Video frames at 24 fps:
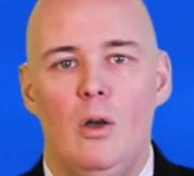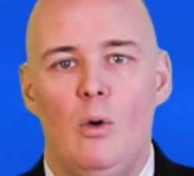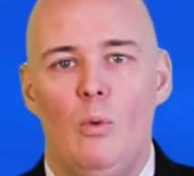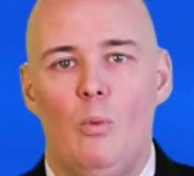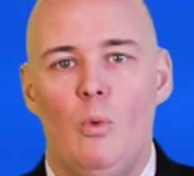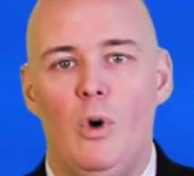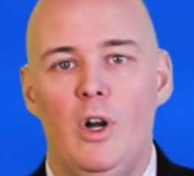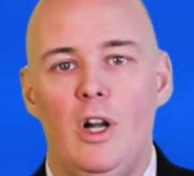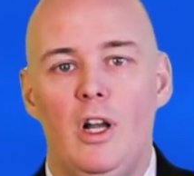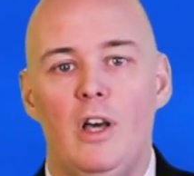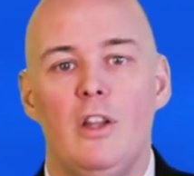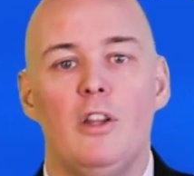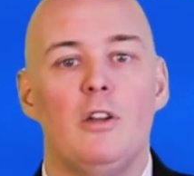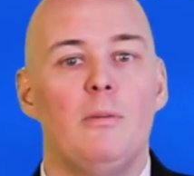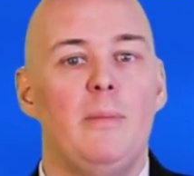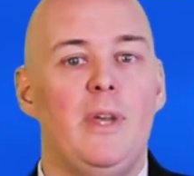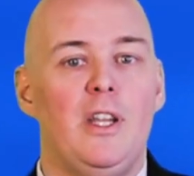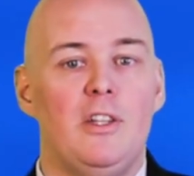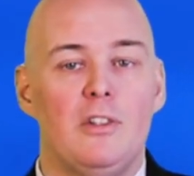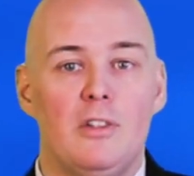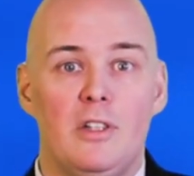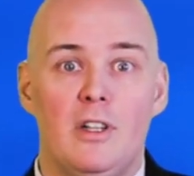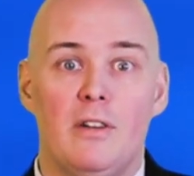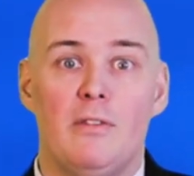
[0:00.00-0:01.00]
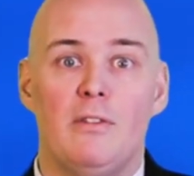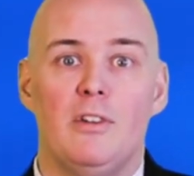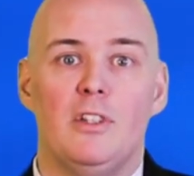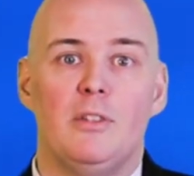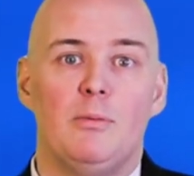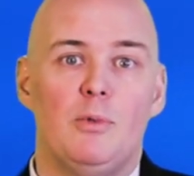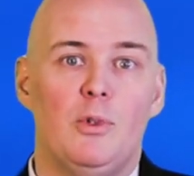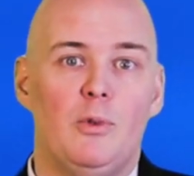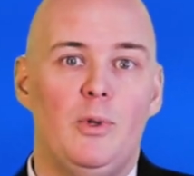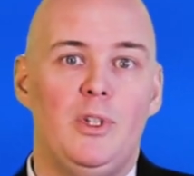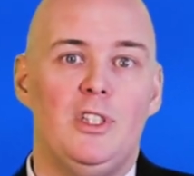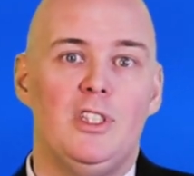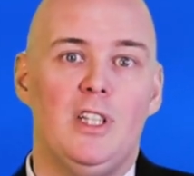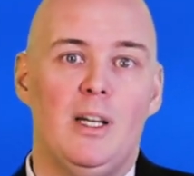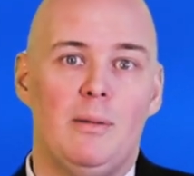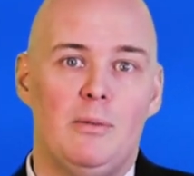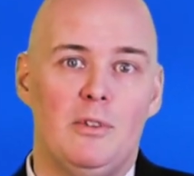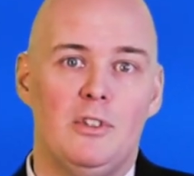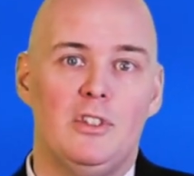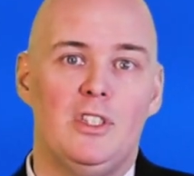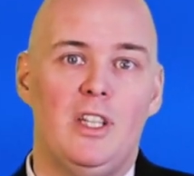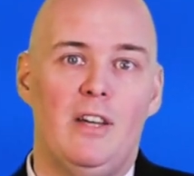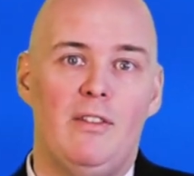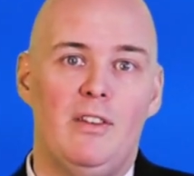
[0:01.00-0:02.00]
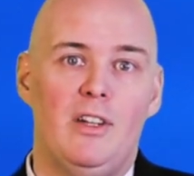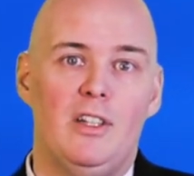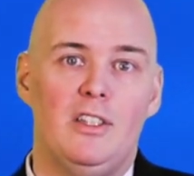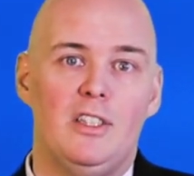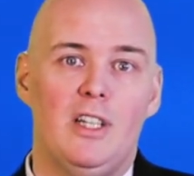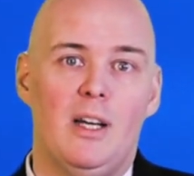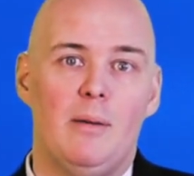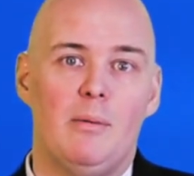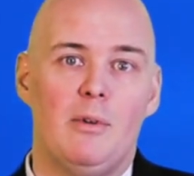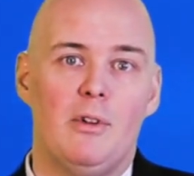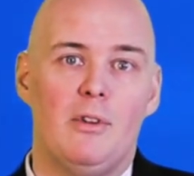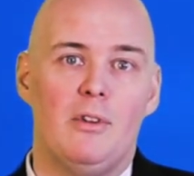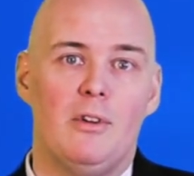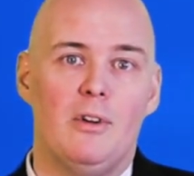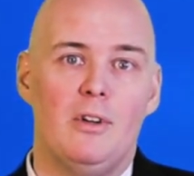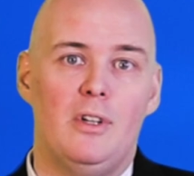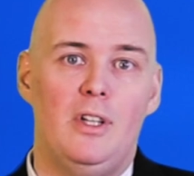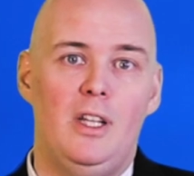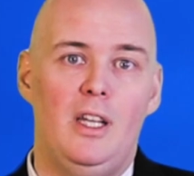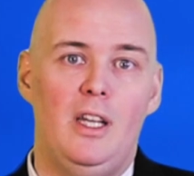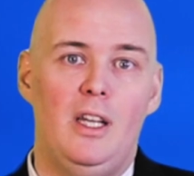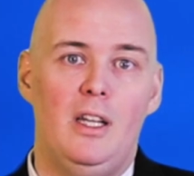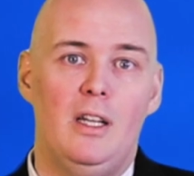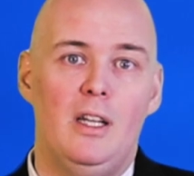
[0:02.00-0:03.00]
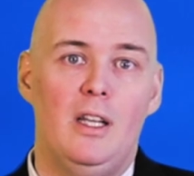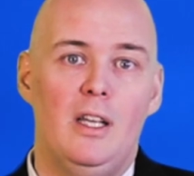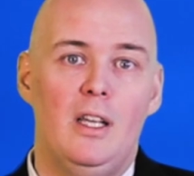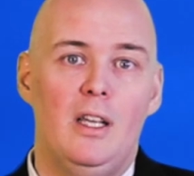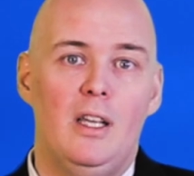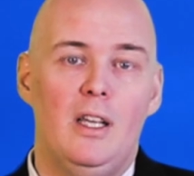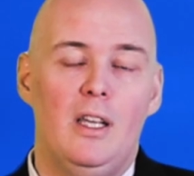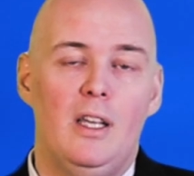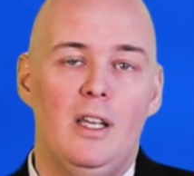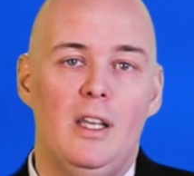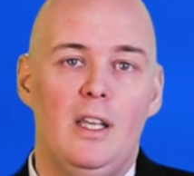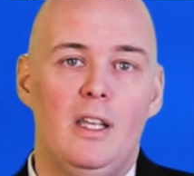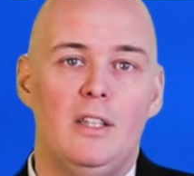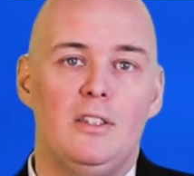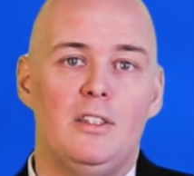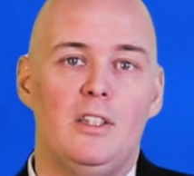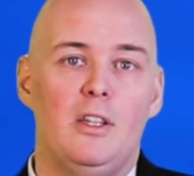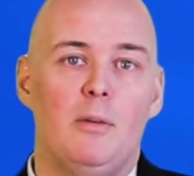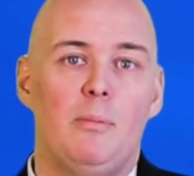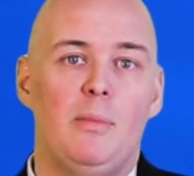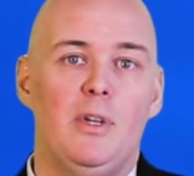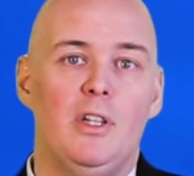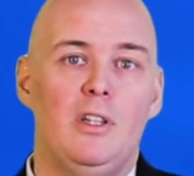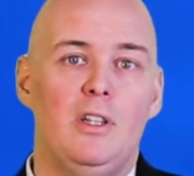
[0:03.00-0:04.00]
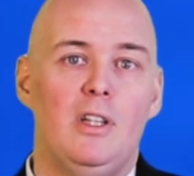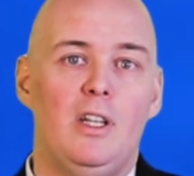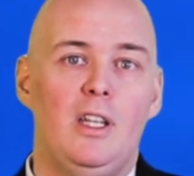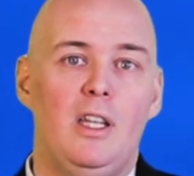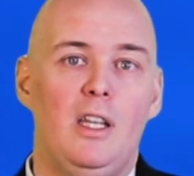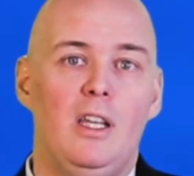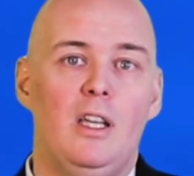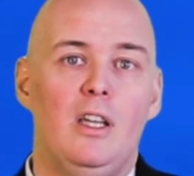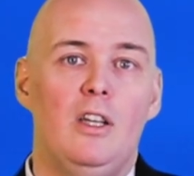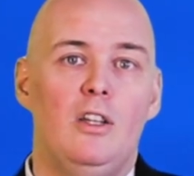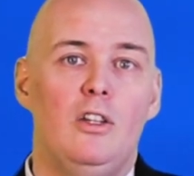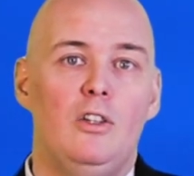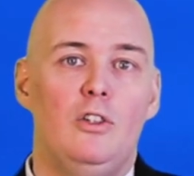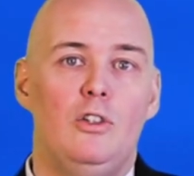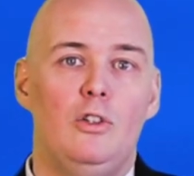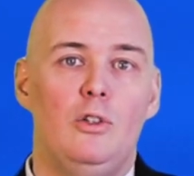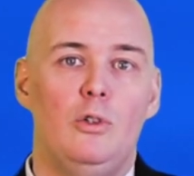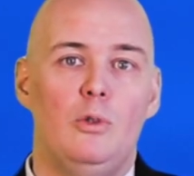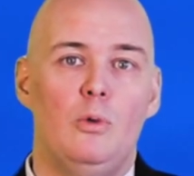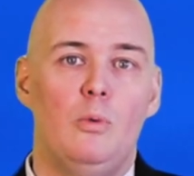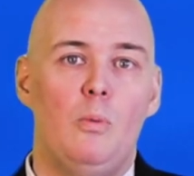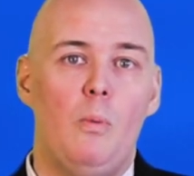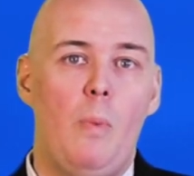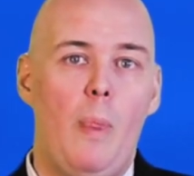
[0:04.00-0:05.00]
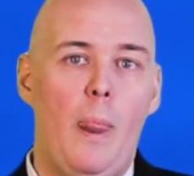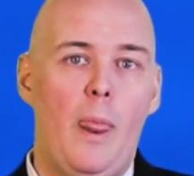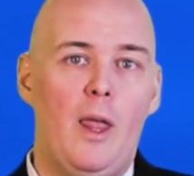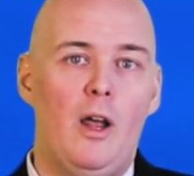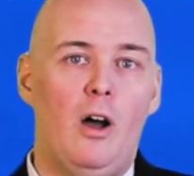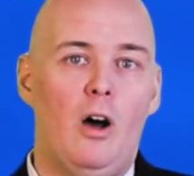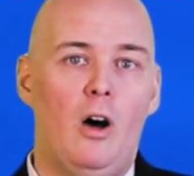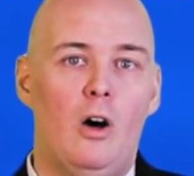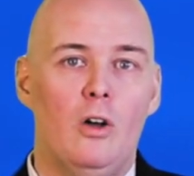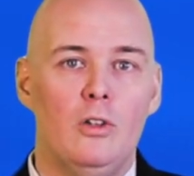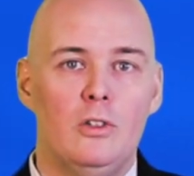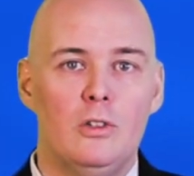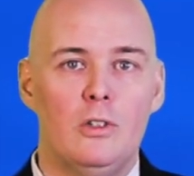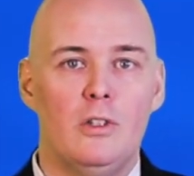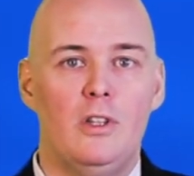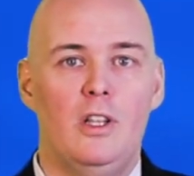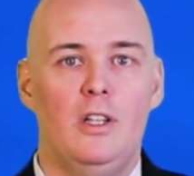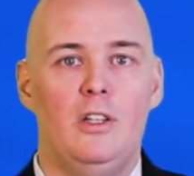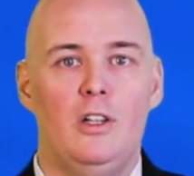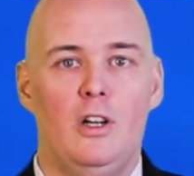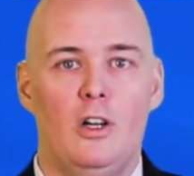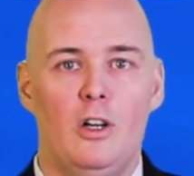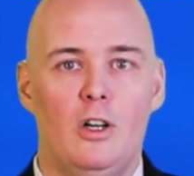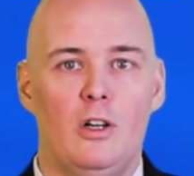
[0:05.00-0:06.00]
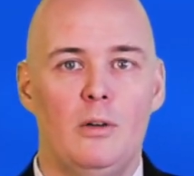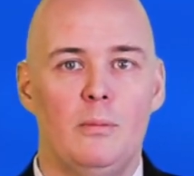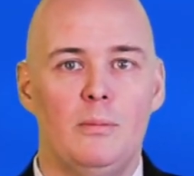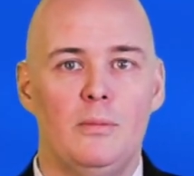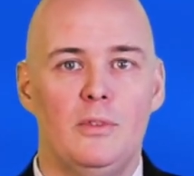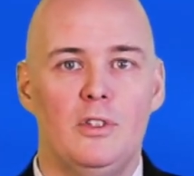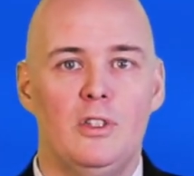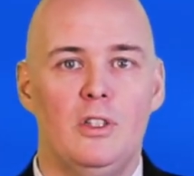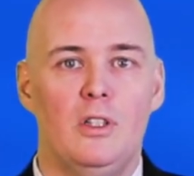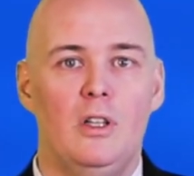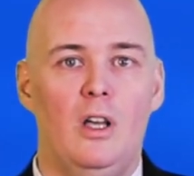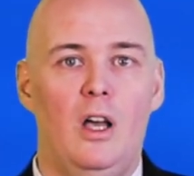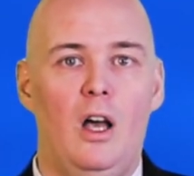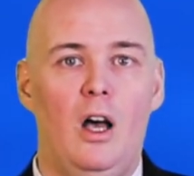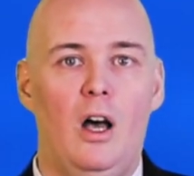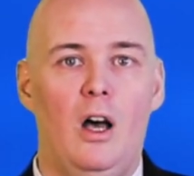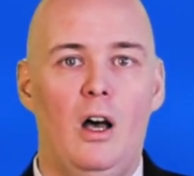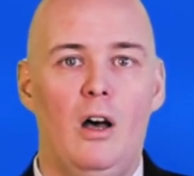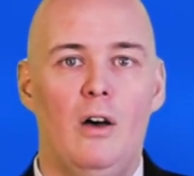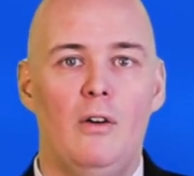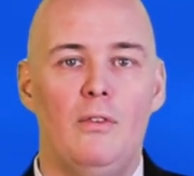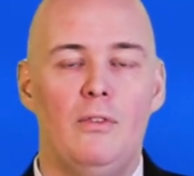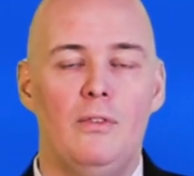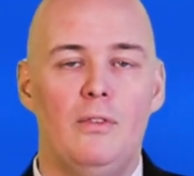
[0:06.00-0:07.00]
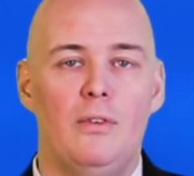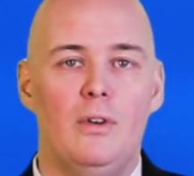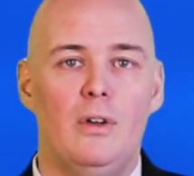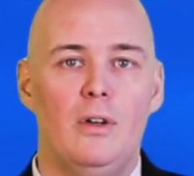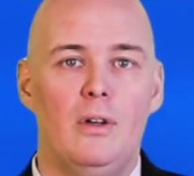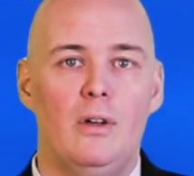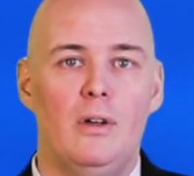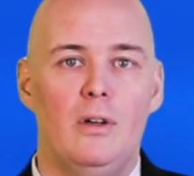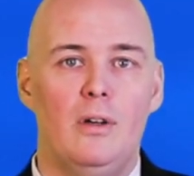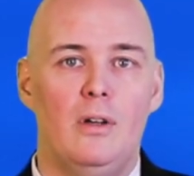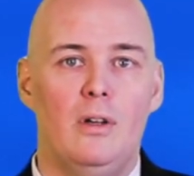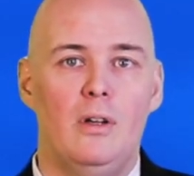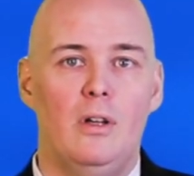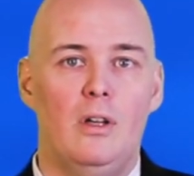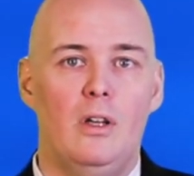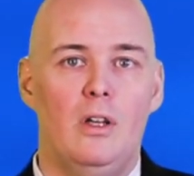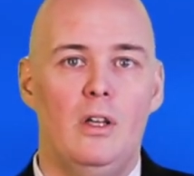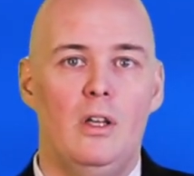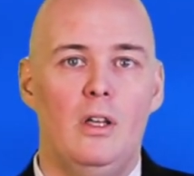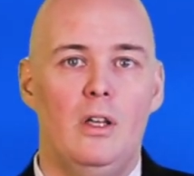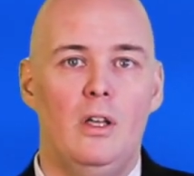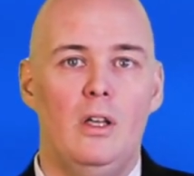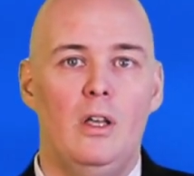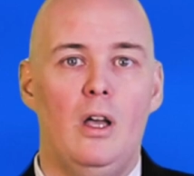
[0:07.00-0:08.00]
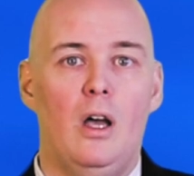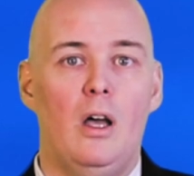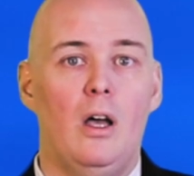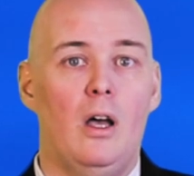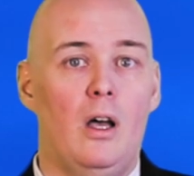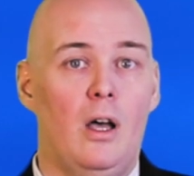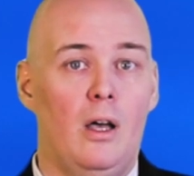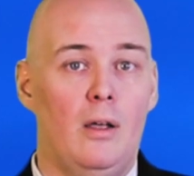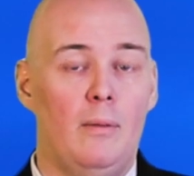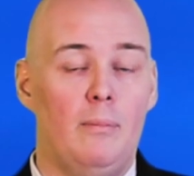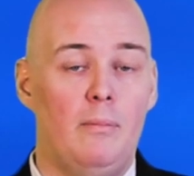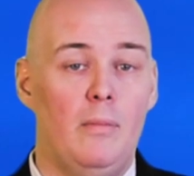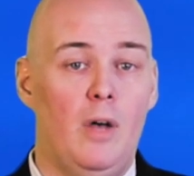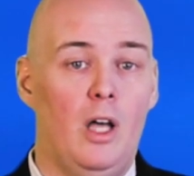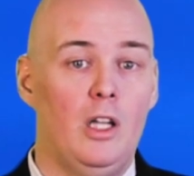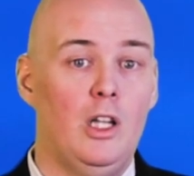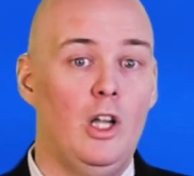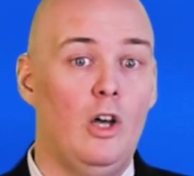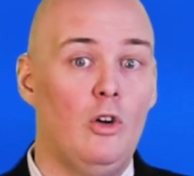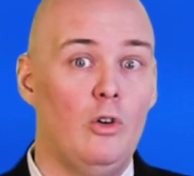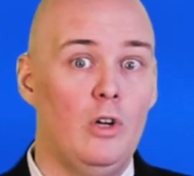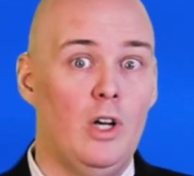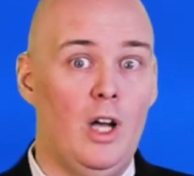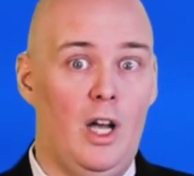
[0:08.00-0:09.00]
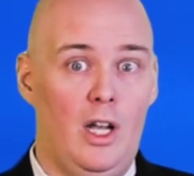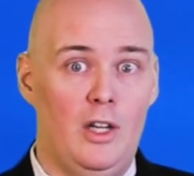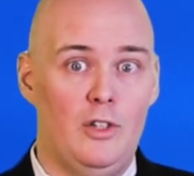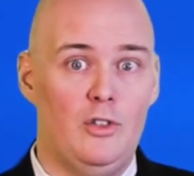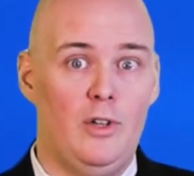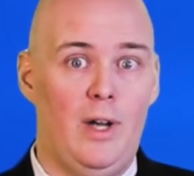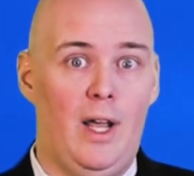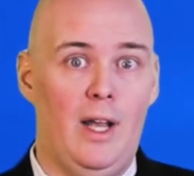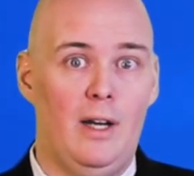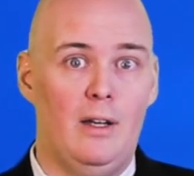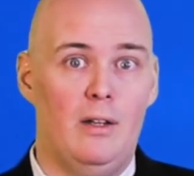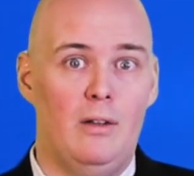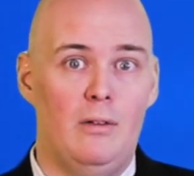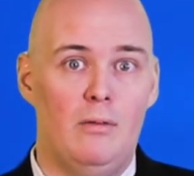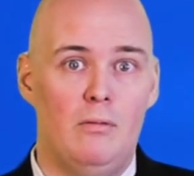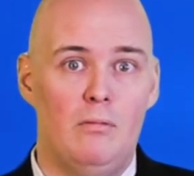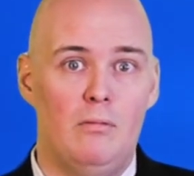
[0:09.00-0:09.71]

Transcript: One other major difference between Chapter 7 and Chapter 13 is the ability to alter the terms of a loan contract.